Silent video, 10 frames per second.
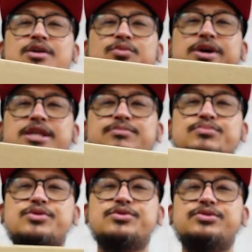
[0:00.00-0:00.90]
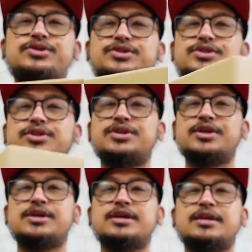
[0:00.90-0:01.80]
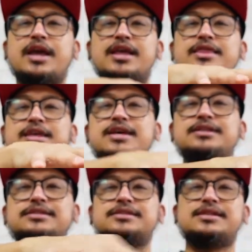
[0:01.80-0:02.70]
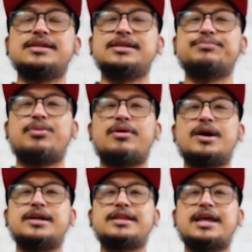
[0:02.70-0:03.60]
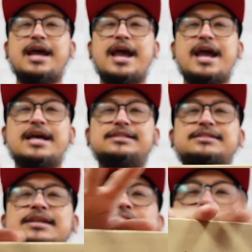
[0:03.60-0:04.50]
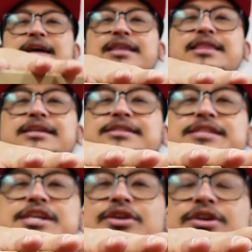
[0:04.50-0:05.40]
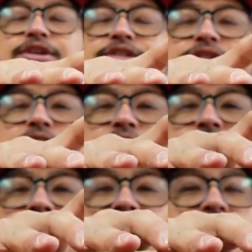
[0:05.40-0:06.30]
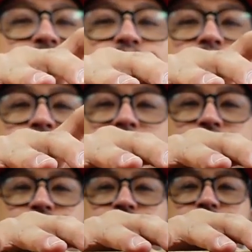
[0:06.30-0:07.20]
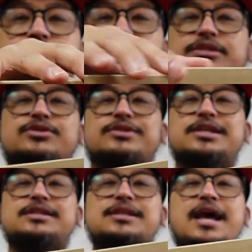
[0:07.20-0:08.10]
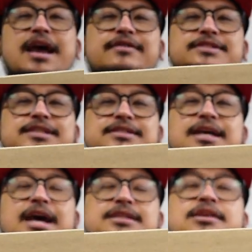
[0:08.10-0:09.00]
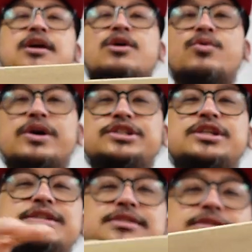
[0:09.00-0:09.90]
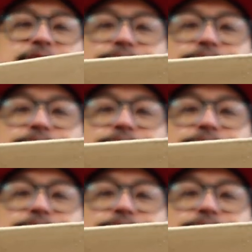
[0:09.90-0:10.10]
with Boost. And this part has the sneakers information. So, this has the size, which is